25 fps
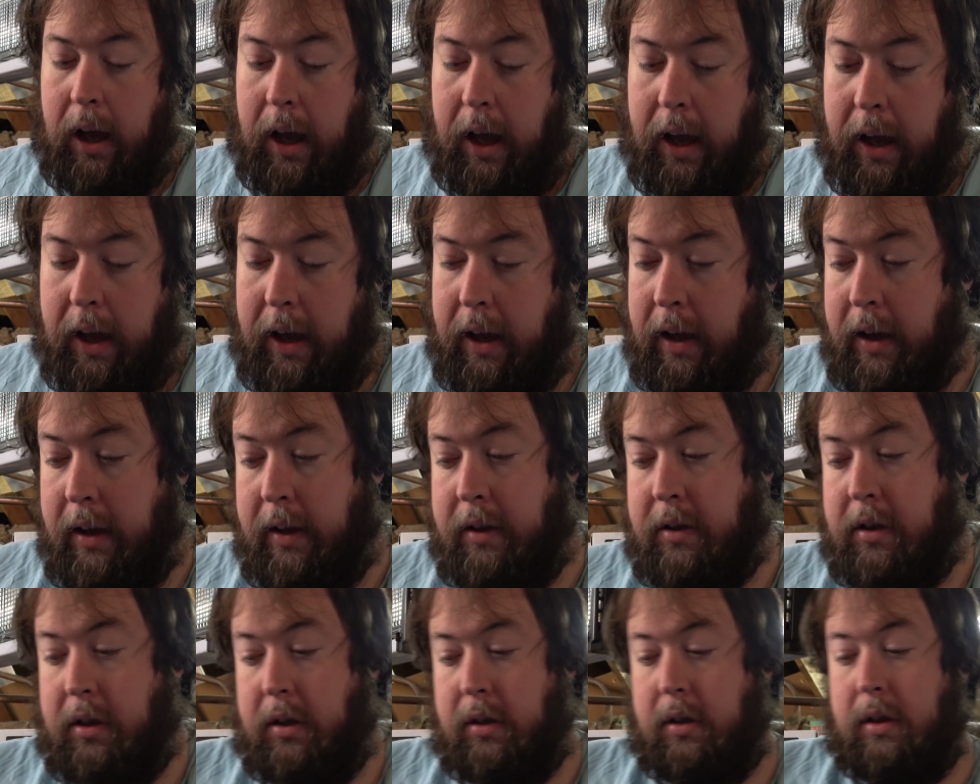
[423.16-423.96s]

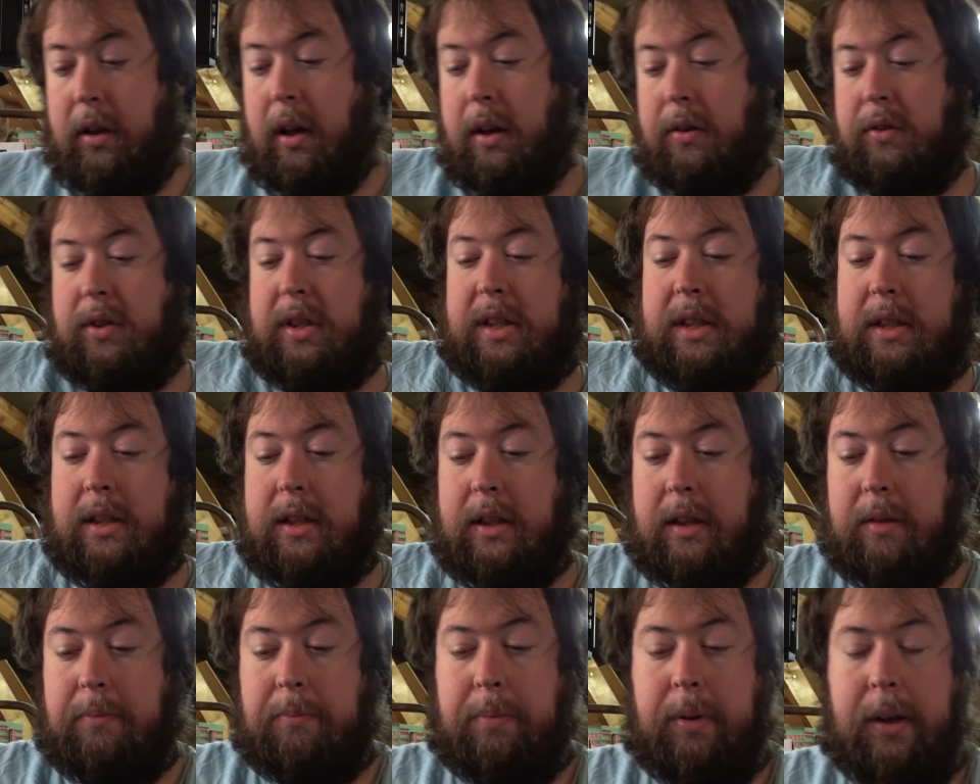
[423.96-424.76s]
And you'll
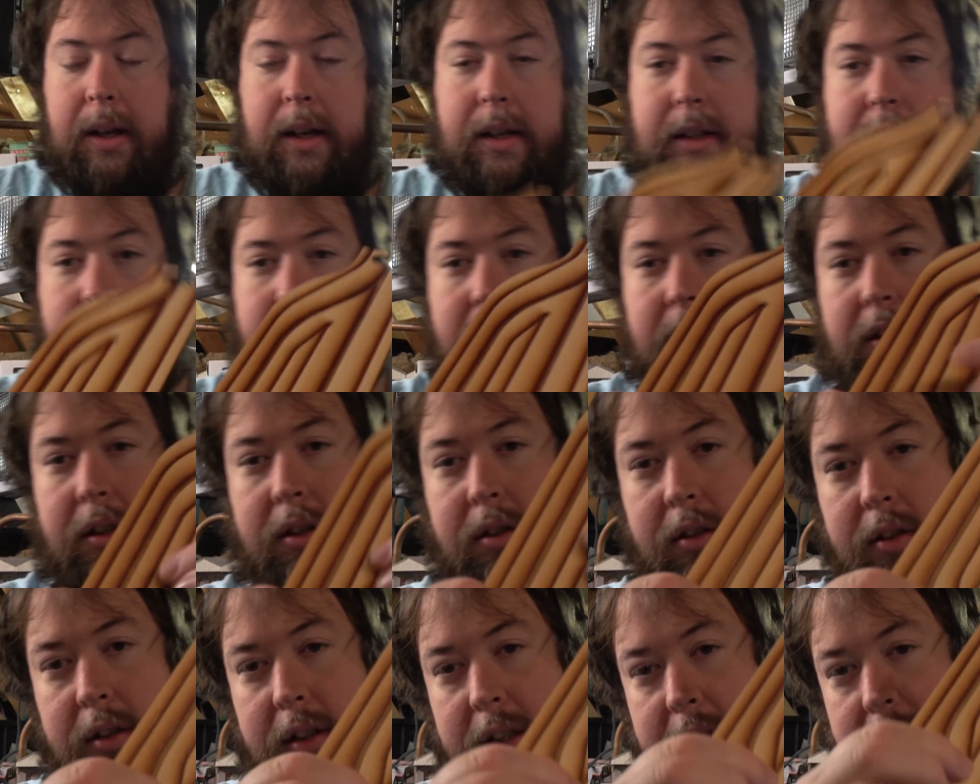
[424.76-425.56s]
notice in places you've
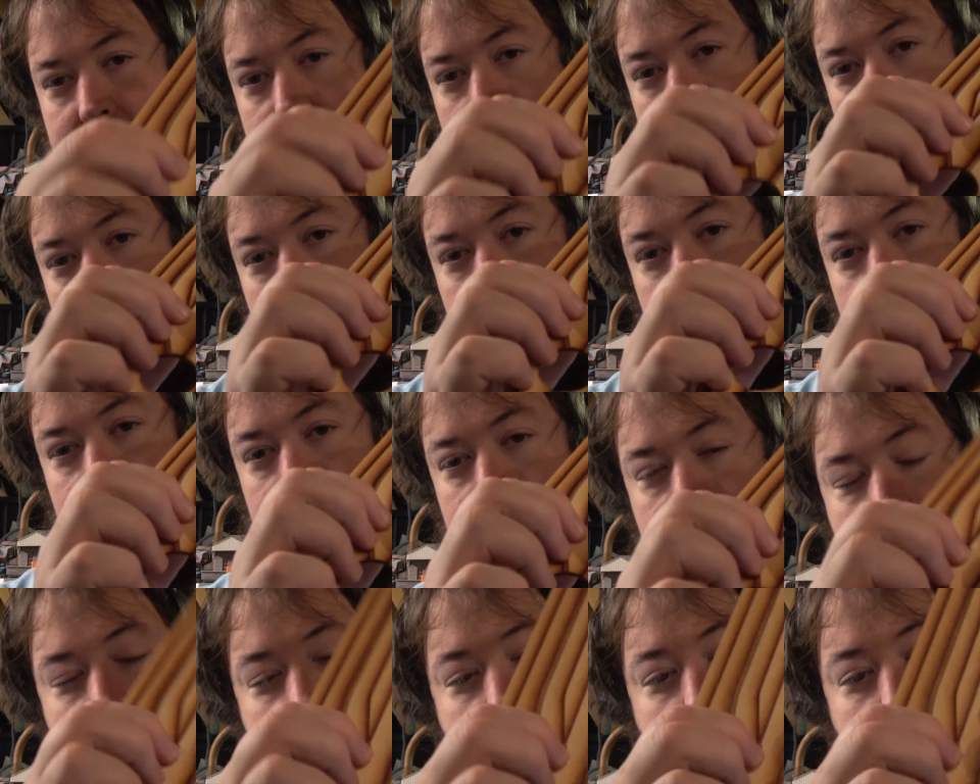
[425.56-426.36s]
got little
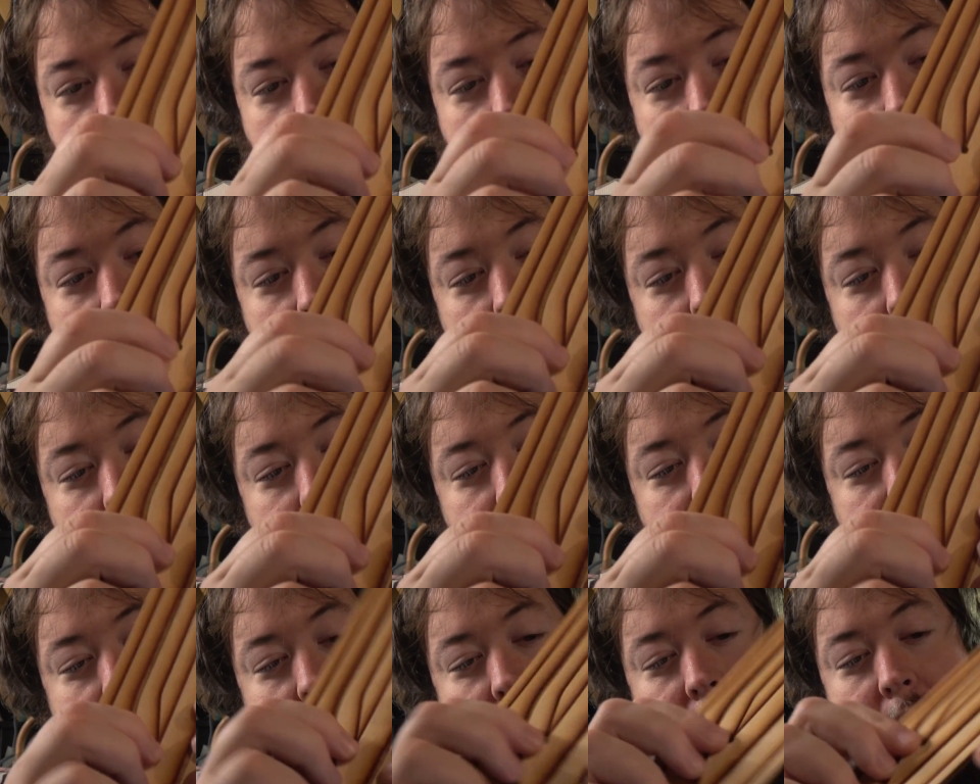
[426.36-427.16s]
holes.
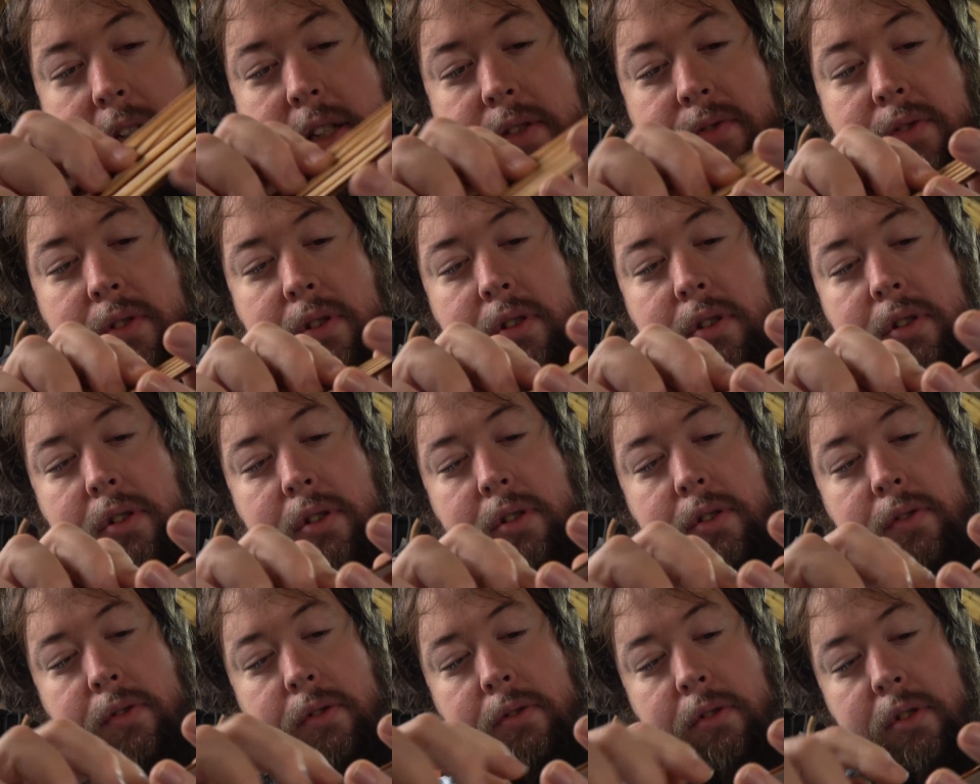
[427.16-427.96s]
This is
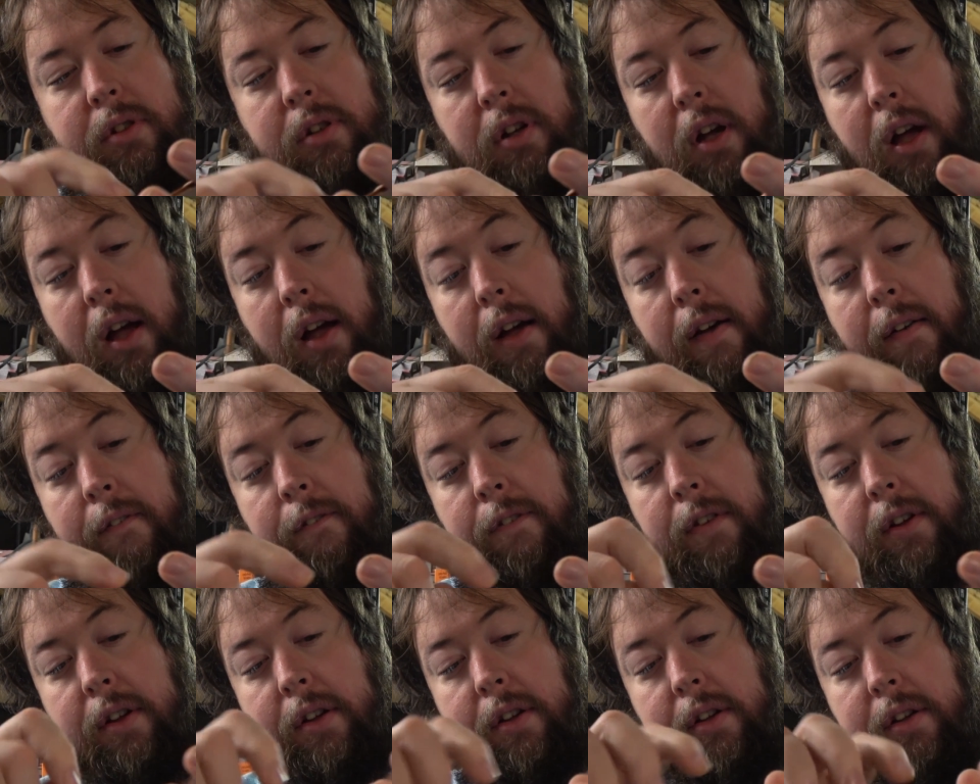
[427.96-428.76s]
for
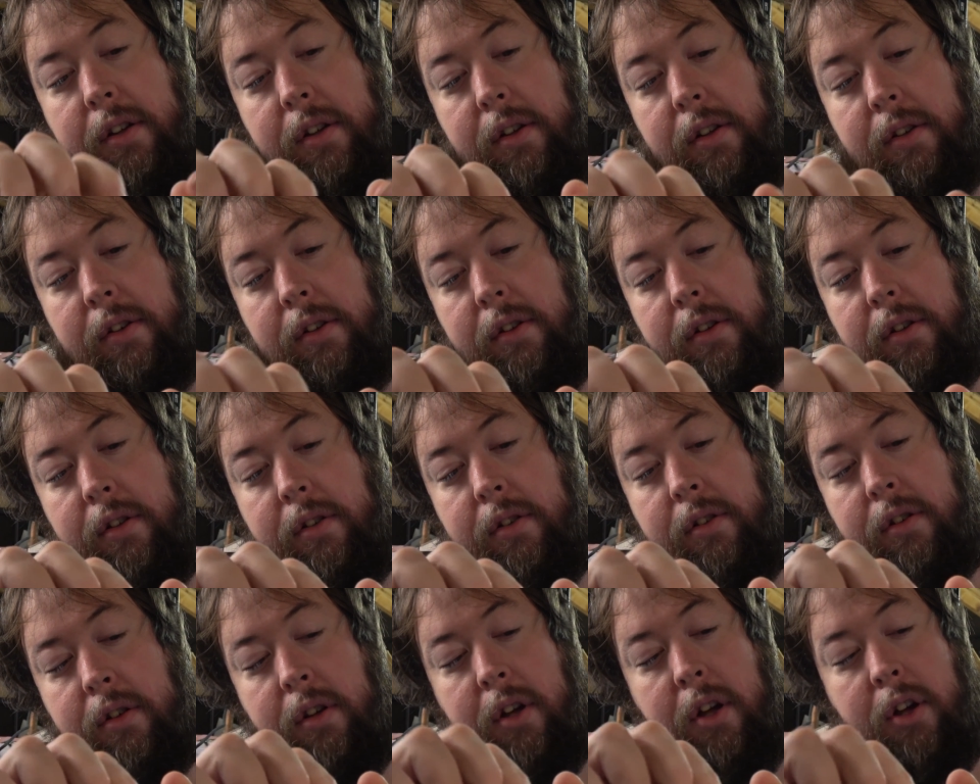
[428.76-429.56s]
the
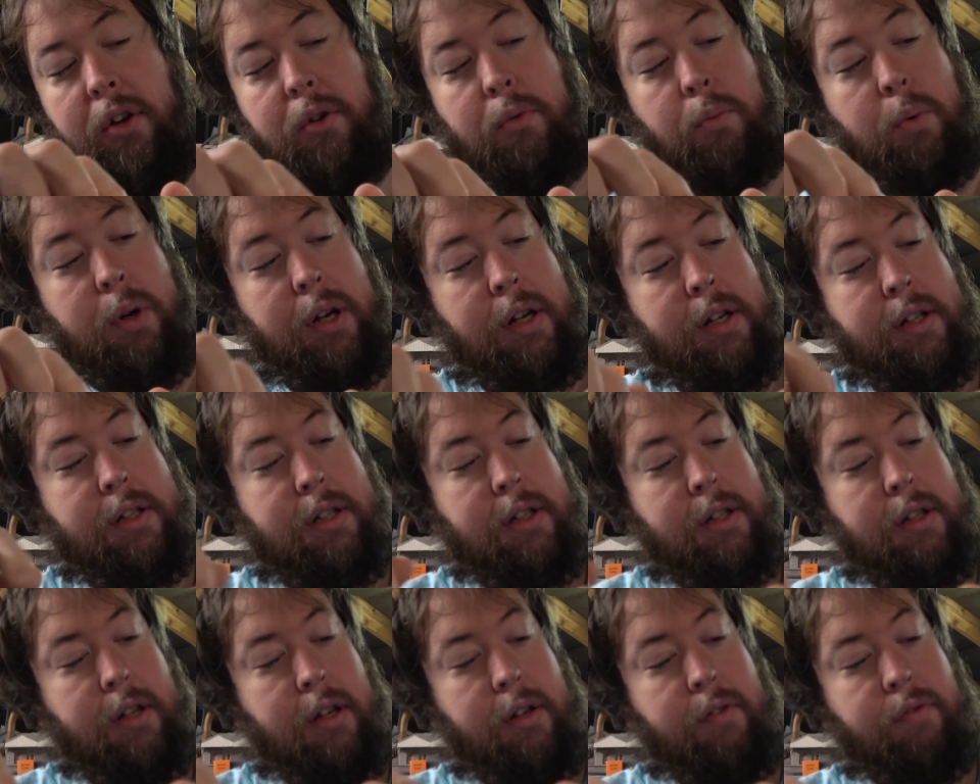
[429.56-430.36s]
wire
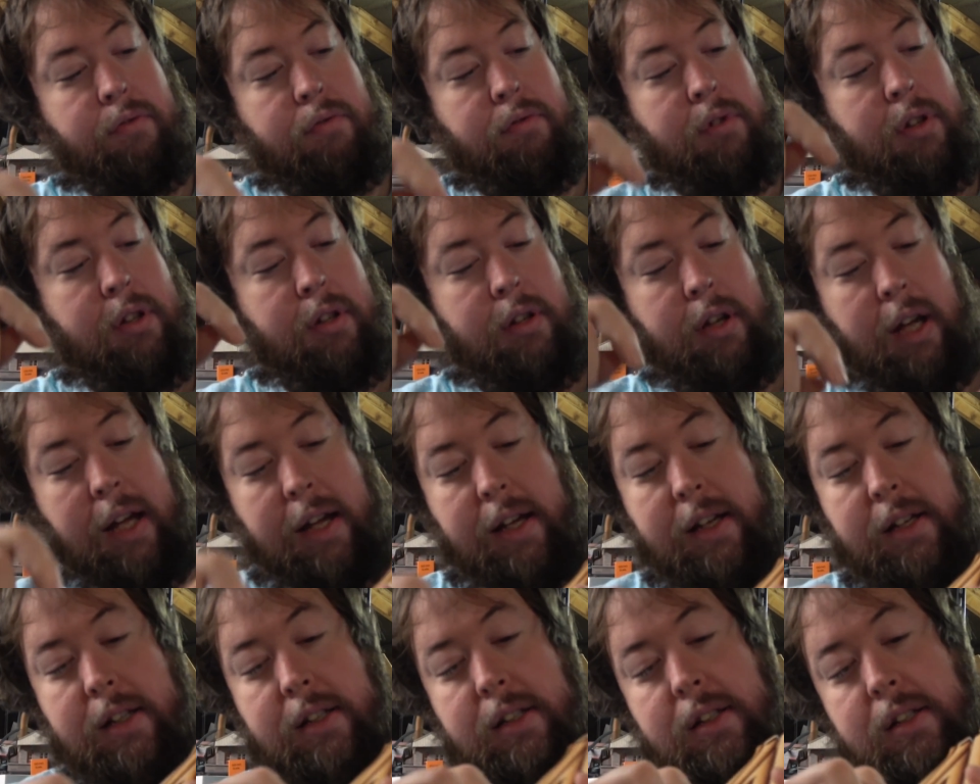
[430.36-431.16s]
to go through,
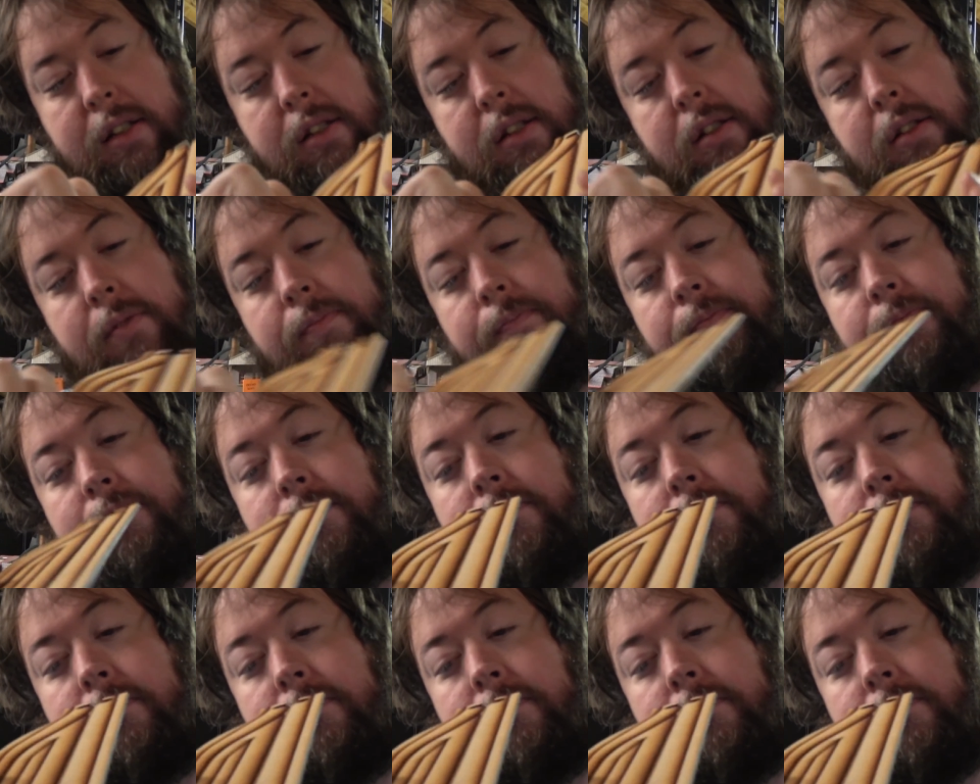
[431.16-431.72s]
as